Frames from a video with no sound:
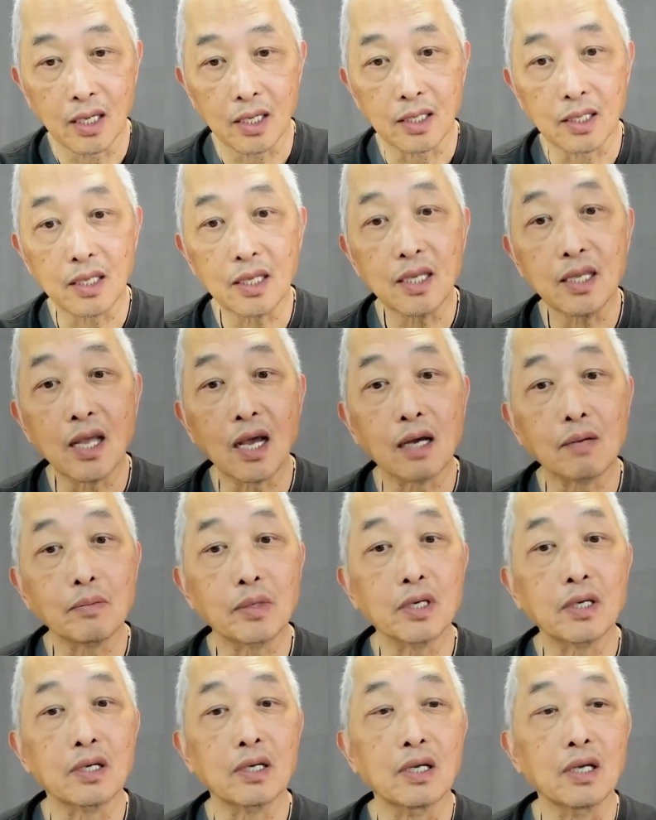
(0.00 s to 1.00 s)
to protect
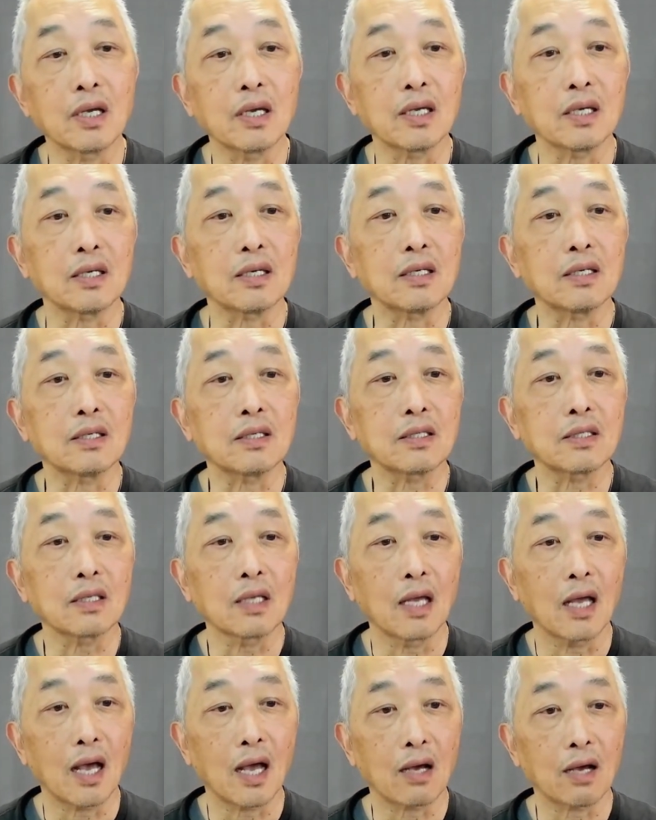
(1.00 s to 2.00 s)
yourself
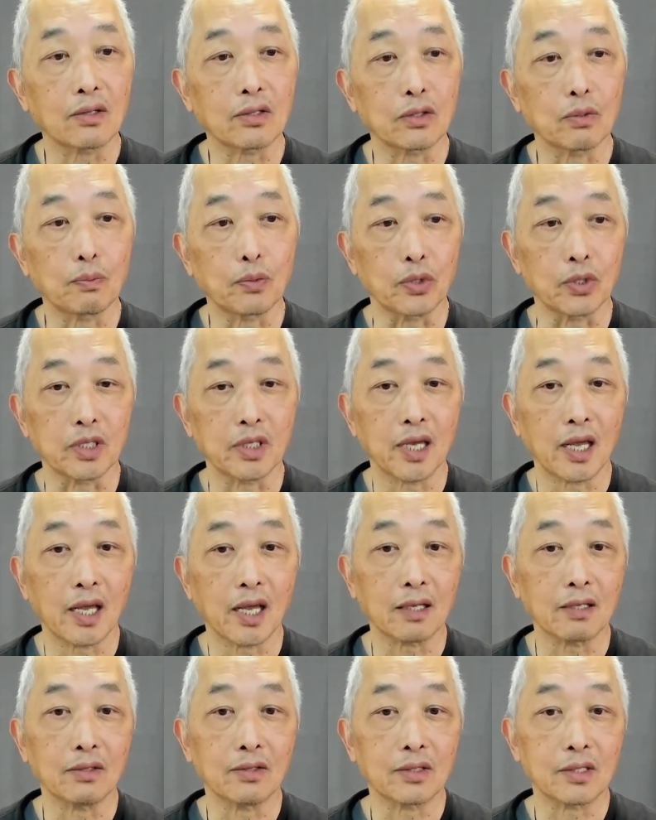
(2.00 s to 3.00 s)

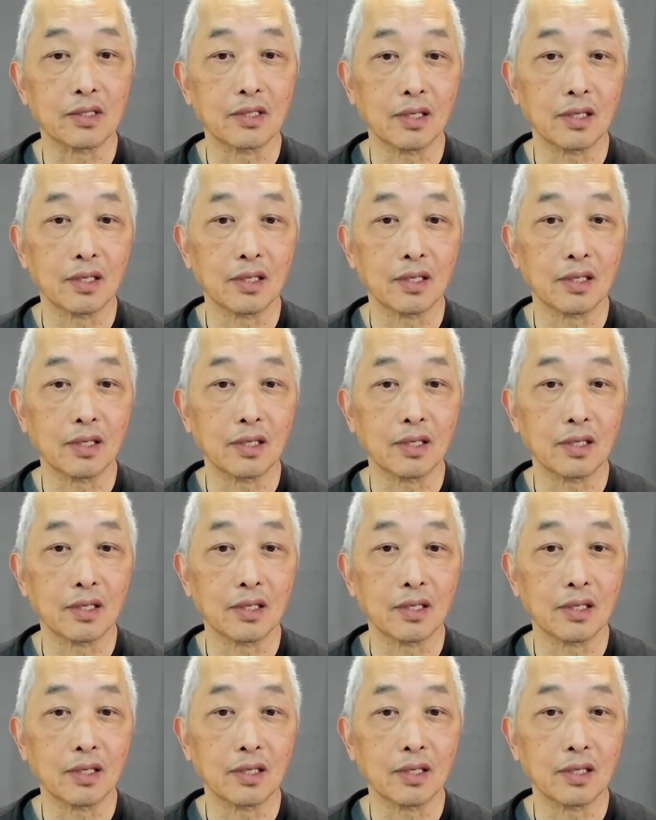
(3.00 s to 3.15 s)
from